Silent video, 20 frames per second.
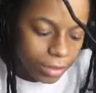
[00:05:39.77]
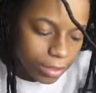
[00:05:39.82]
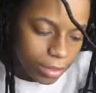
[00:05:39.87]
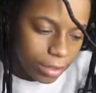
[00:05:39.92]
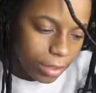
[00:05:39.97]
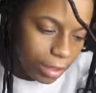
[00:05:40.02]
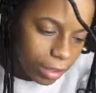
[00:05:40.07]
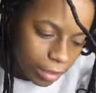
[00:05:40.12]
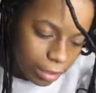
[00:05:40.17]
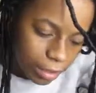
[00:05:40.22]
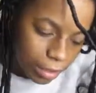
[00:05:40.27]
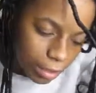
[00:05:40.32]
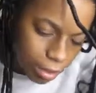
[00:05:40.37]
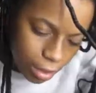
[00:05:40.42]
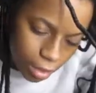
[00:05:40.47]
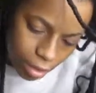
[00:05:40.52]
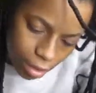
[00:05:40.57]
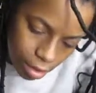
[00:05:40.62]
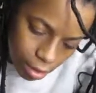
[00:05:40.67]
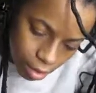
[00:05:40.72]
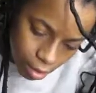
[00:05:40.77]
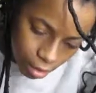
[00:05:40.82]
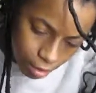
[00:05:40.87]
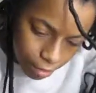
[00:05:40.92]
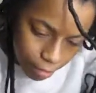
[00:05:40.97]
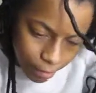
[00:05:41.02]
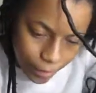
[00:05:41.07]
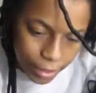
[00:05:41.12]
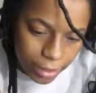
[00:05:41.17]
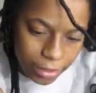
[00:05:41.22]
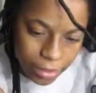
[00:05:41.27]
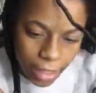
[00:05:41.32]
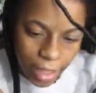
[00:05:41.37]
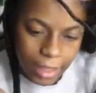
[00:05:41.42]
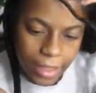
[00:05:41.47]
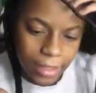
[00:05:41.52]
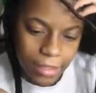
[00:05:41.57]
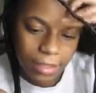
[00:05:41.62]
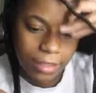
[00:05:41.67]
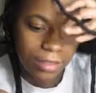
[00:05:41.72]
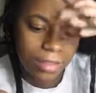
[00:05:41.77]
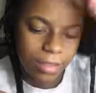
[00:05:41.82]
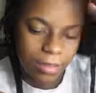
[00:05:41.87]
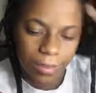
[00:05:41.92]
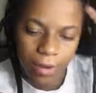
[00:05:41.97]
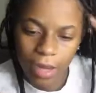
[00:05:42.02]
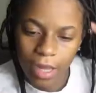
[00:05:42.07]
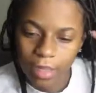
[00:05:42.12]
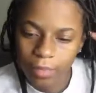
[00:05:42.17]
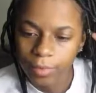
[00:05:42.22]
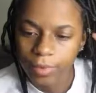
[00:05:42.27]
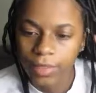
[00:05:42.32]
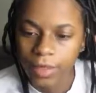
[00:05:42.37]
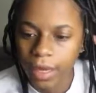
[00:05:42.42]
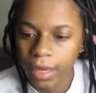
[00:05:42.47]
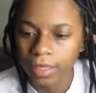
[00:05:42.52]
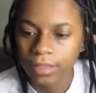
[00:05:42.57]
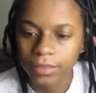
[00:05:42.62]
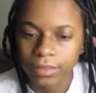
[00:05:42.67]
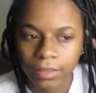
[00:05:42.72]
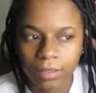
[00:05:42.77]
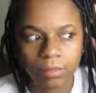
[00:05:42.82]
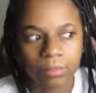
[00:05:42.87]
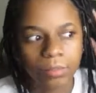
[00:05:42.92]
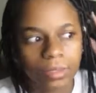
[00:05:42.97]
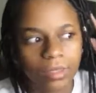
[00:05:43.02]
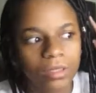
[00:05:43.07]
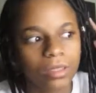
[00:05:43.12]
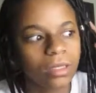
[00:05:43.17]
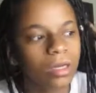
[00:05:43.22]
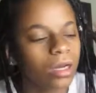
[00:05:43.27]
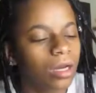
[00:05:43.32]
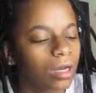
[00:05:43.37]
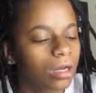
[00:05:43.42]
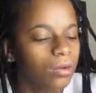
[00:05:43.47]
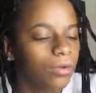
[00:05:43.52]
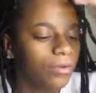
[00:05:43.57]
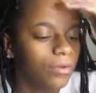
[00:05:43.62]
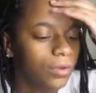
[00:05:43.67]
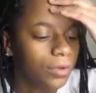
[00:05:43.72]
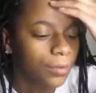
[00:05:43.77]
So I'm excited to see where I'd be at in a month and a half.